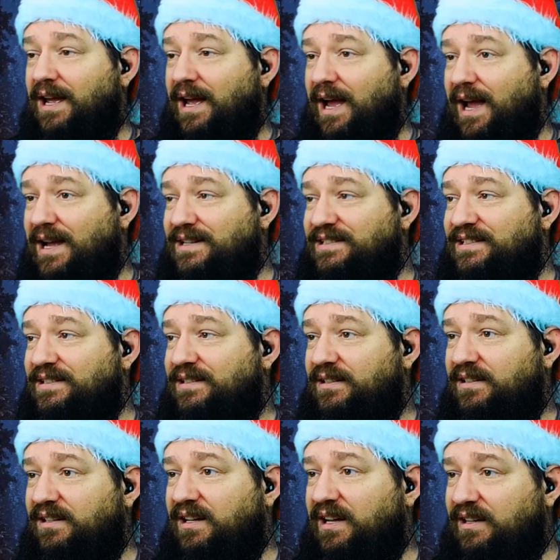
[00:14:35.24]
And
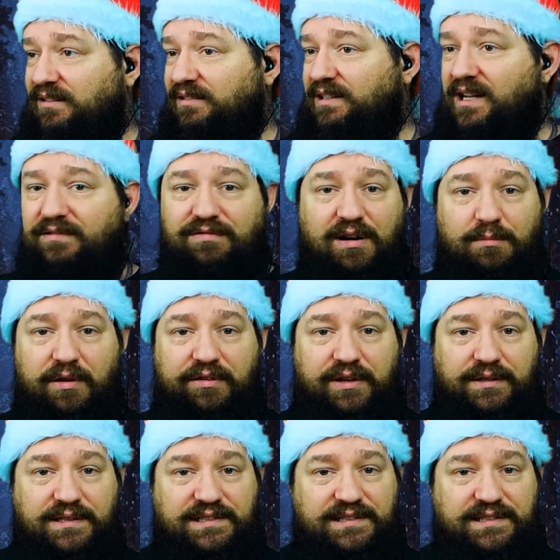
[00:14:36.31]
I only have one more thing to